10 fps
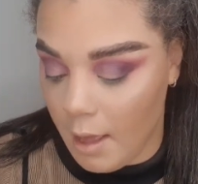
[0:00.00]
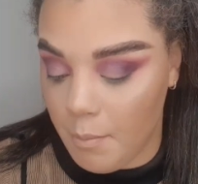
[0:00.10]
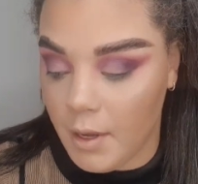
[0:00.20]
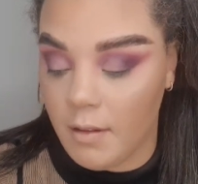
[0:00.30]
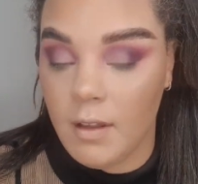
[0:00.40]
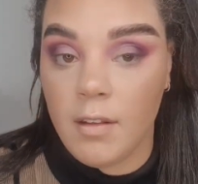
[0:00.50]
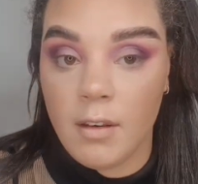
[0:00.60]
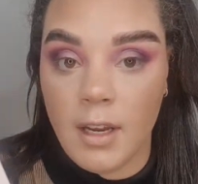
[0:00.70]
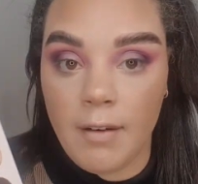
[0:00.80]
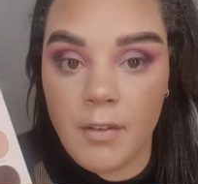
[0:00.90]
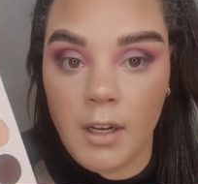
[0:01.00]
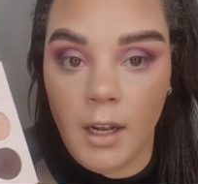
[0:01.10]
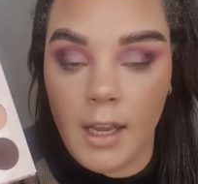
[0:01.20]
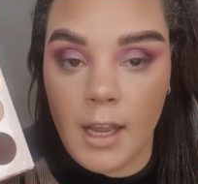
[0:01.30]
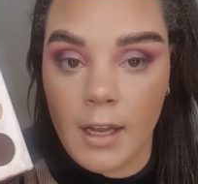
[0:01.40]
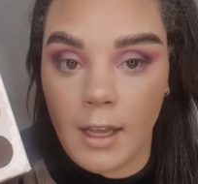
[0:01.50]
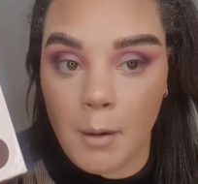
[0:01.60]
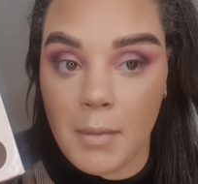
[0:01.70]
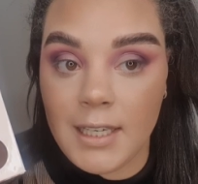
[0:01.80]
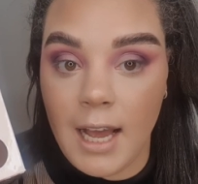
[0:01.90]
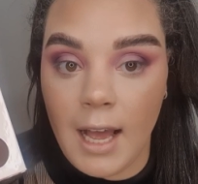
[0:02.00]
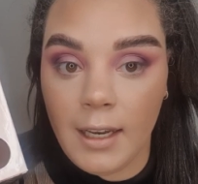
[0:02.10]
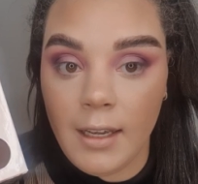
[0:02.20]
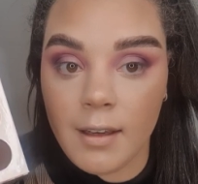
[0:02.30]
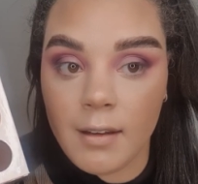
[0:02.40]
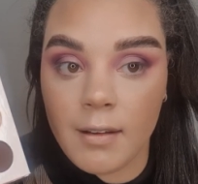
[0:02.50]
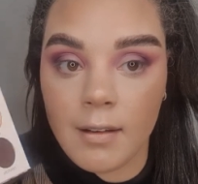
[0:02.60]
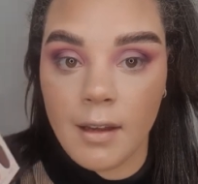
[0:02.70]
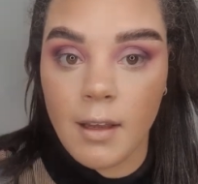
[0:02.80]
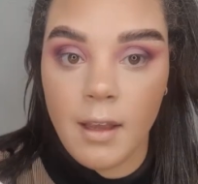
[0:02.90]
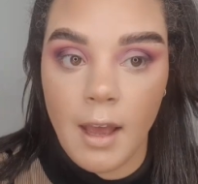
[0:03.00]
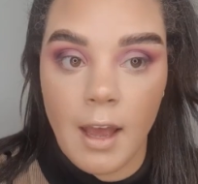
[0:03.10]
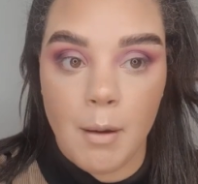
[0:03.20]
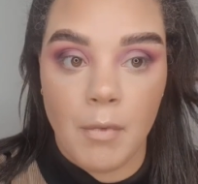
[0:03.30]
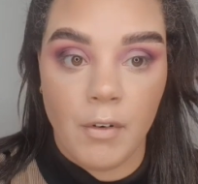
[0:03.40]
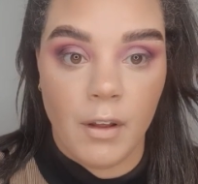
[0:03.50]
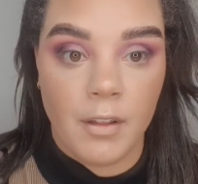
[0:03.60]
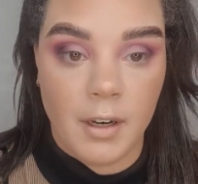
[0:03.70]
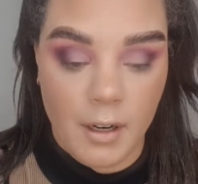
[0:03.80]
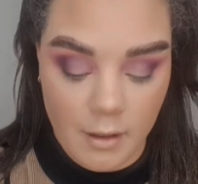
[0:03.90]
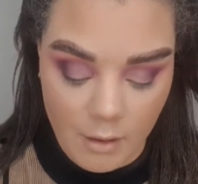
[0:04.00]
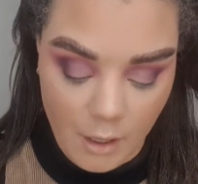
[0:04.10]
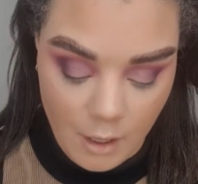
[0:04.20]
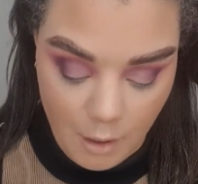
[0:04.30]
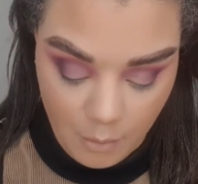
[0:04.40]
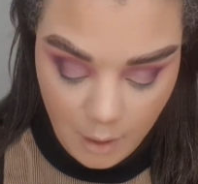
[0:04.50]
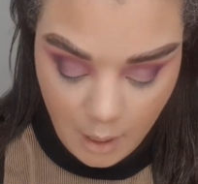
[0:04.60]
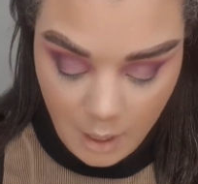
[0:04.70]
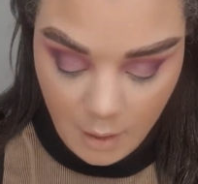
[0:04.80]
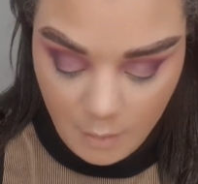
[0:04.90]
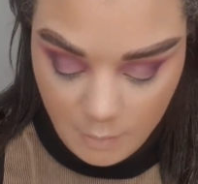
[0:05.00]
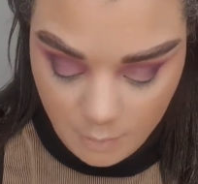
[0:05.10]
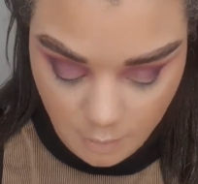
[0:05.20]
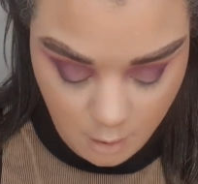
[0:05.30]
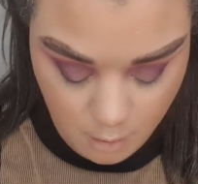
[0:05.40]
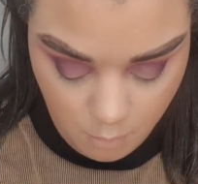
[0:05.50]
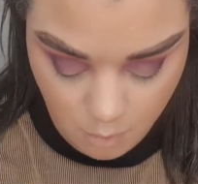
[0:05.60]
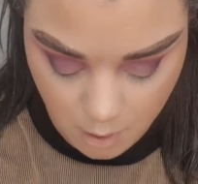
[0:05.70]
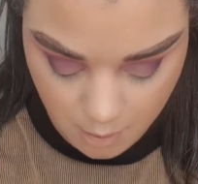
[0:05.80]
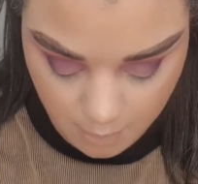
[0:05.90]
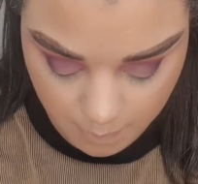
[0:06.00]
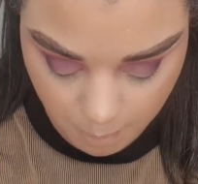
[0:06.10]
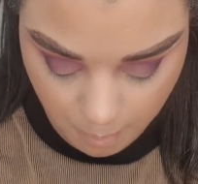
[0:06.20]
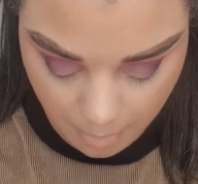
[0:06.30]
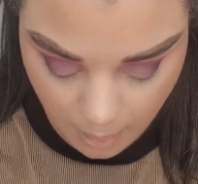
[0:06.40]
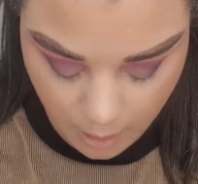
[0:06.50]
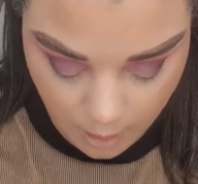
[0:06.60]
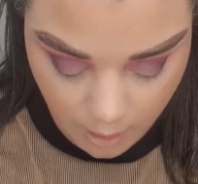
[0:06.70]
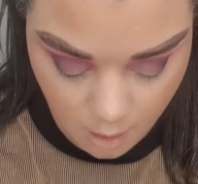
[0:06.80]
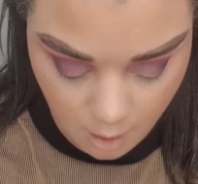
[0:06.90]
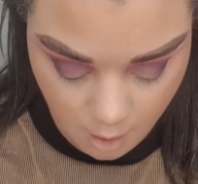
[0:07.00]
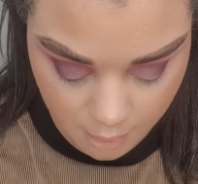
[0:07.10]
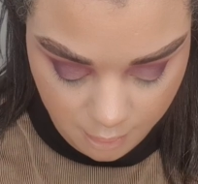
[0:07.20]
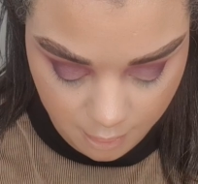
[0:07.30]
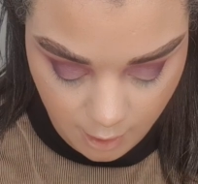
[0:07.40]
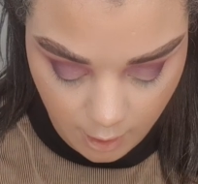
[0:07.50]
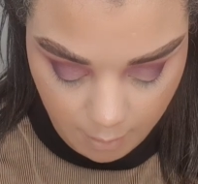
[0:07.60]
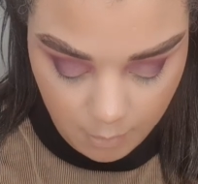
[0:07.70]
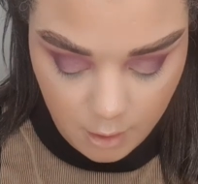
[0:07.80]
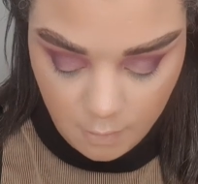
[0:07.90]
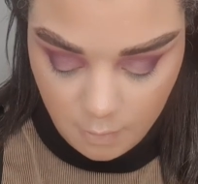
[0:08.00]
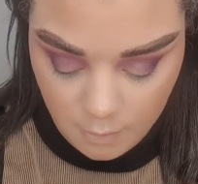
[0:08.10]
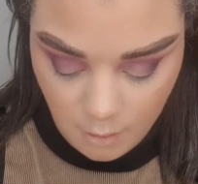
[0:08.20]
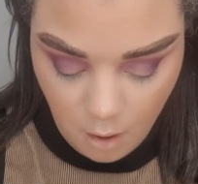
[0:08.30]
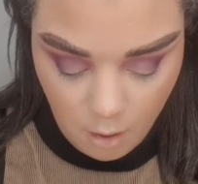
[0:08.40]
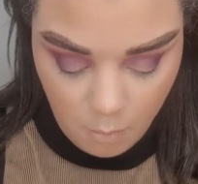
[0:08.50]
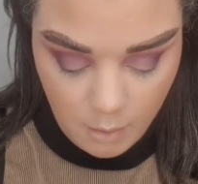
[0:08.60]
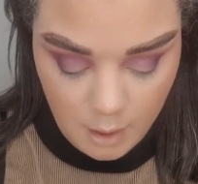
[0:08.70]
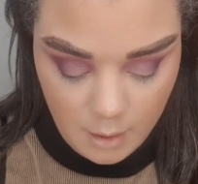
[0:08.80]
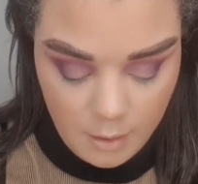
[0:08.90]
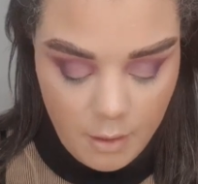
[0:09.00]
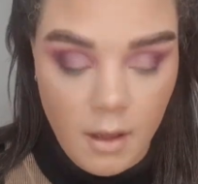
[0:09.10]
because these are definitely like metallics rather than, you know. So I think I'm going to start with